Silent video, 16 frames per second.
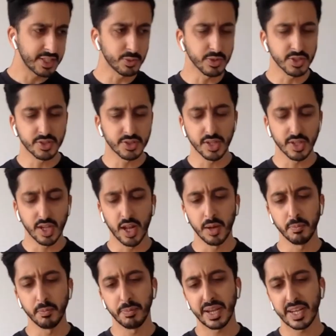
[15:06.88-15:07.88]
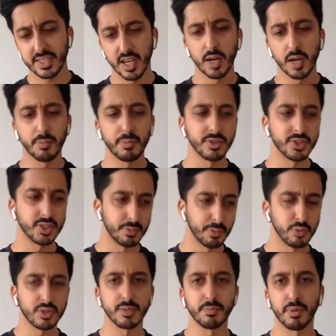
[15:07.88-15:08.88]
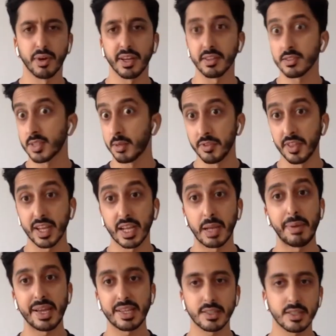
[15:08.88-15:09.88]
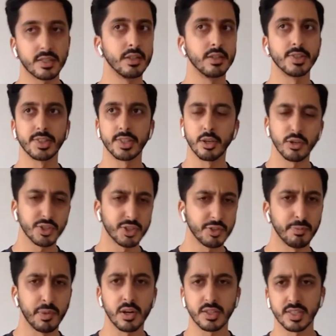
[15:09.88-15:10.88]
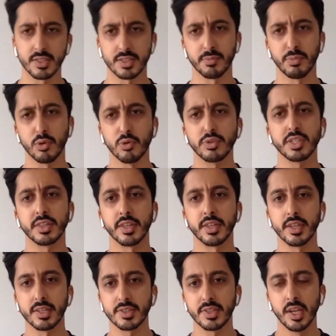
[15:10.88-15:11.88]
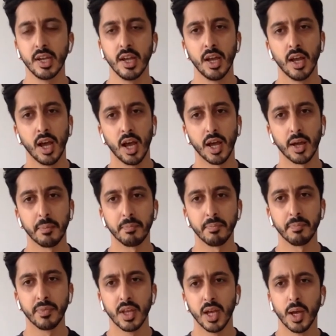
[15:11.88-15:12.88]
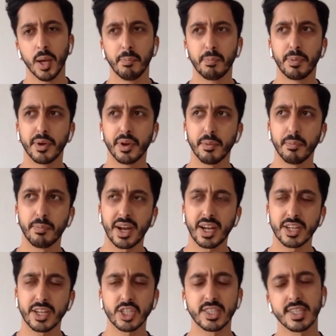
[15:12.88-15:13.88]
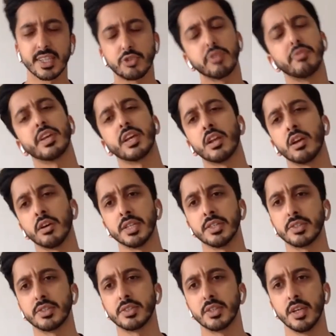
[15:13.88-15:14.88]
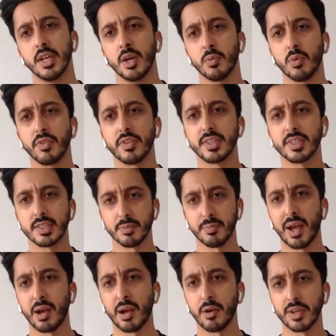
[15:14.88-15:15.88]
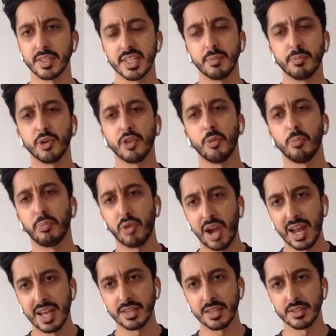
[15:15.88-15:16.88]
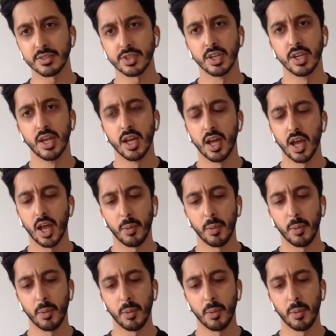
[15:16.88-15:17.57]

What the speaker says: this was picked up and supported by some of their competitors, and lots of marketers applauded this. But actually, did it trivialize what this is about? And did it put the brand